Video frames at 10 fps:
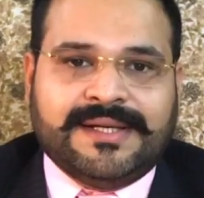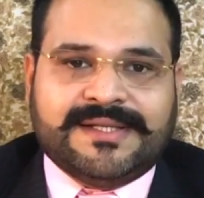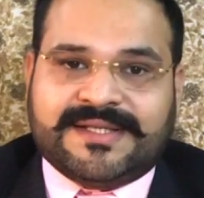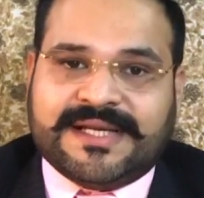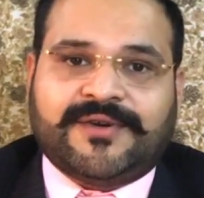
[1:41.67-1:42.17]

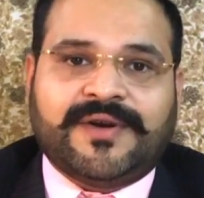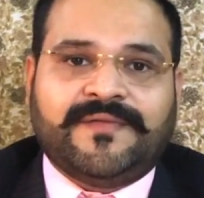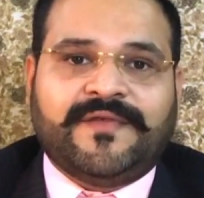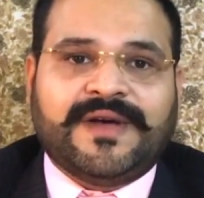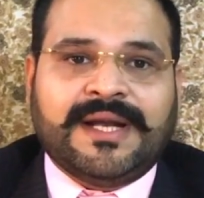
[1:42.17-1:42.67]

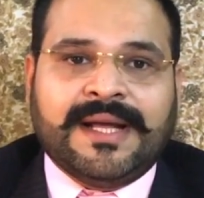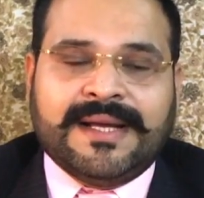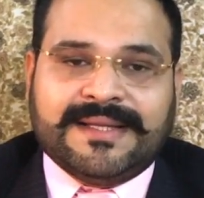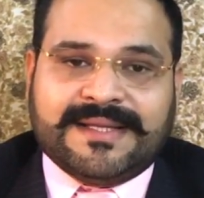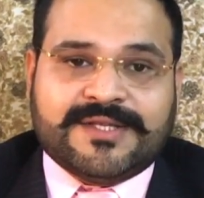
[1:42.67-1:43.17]
Saturn will
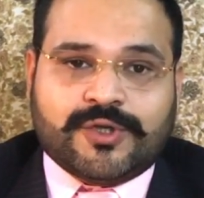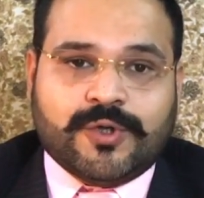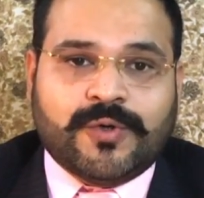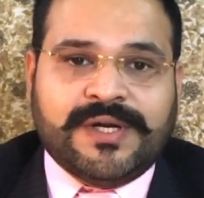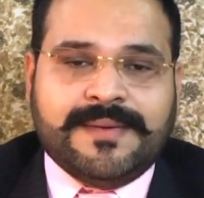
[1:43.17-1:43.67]
then
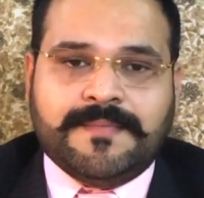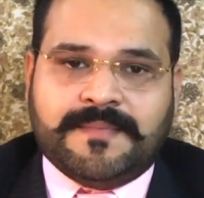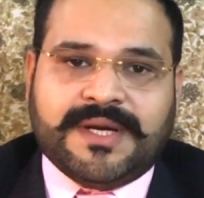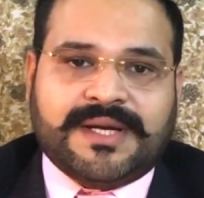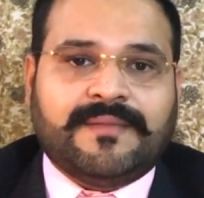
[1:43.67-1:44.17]
slowly
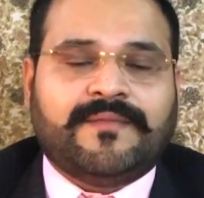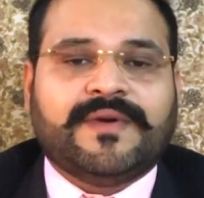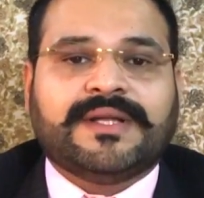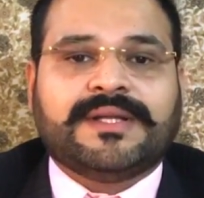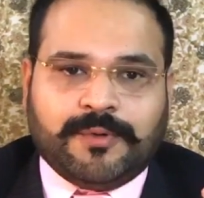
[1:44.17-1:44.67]
meet up
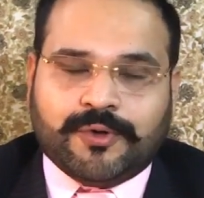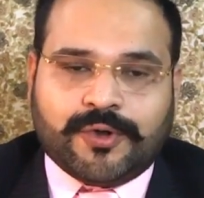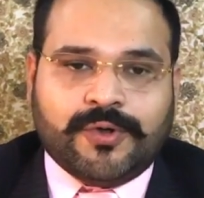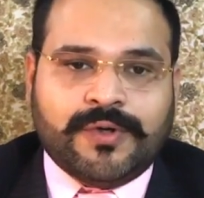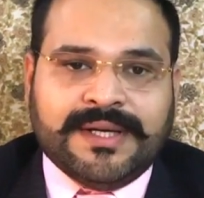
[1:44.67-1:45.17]
with
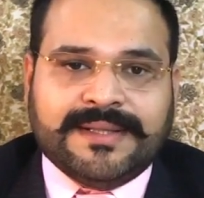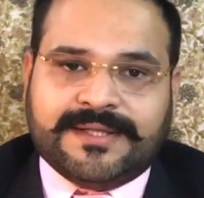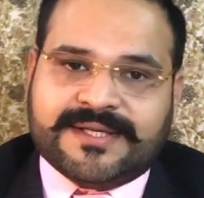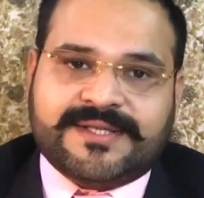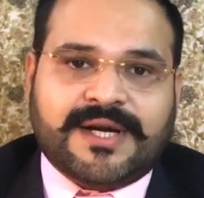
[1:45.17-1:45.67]
Pluto.
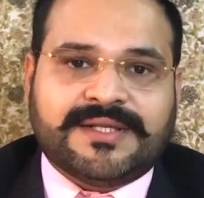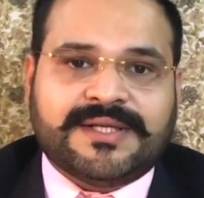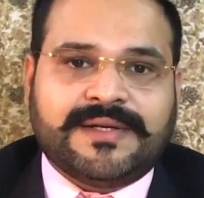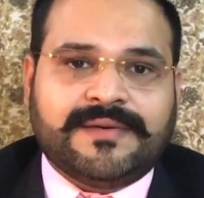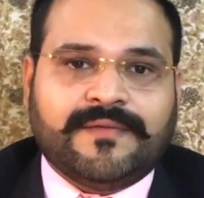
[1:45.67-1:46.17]
This
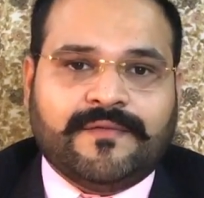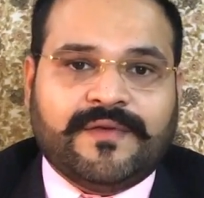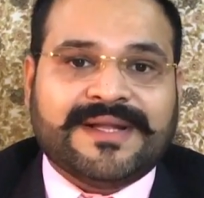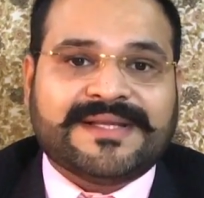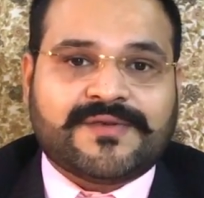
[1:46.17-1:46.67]
transit
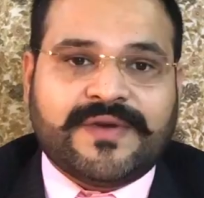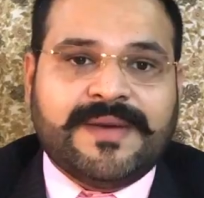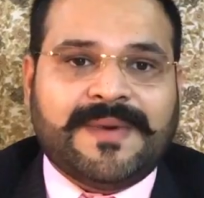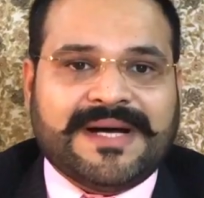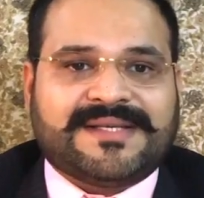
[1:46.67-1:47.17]
will
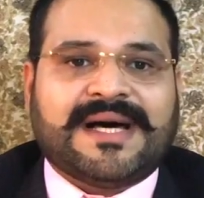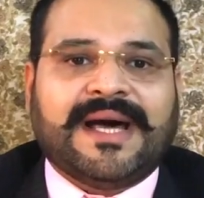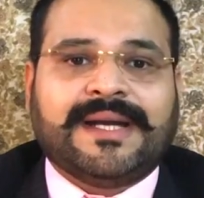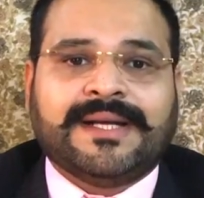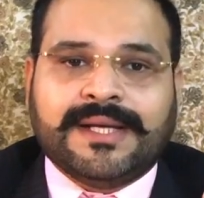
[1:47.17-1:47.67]
sweep
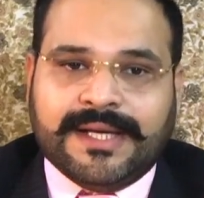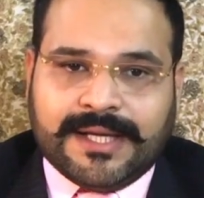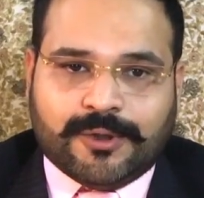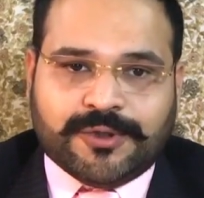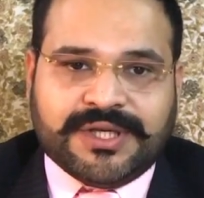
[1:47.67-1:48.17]
aside
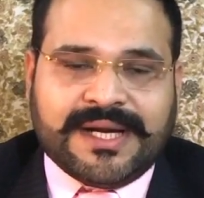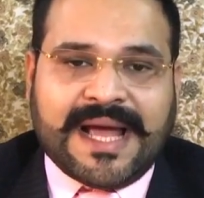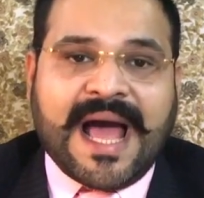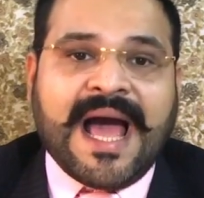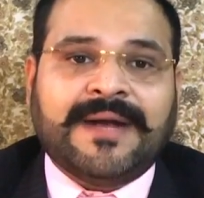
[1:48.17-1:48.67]
illusion
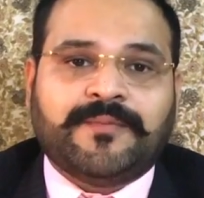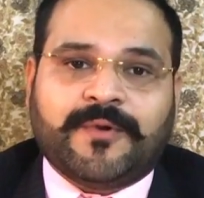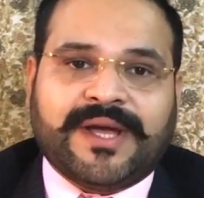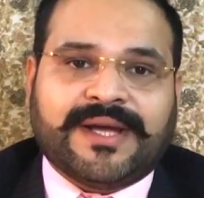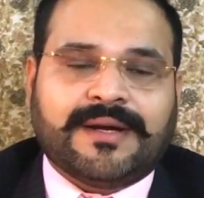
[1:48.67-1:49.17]
and
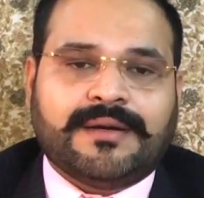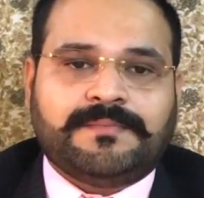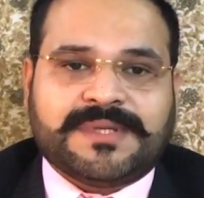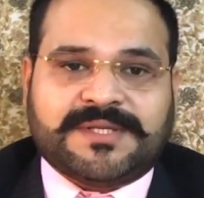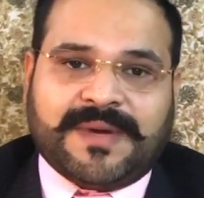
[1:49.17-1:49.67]
bring
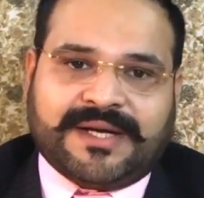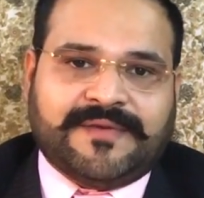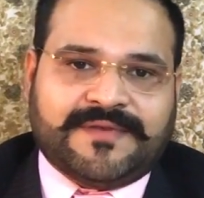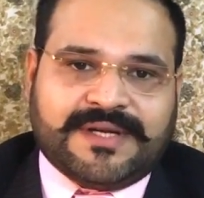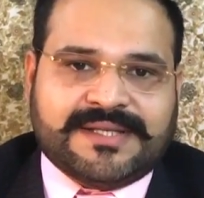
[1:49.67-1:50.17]

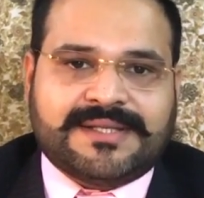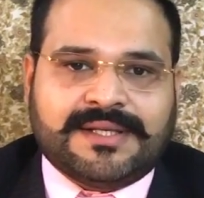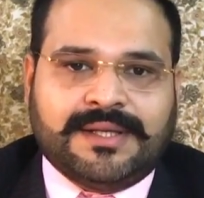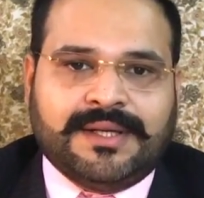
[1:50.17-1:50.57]
perspectiveness.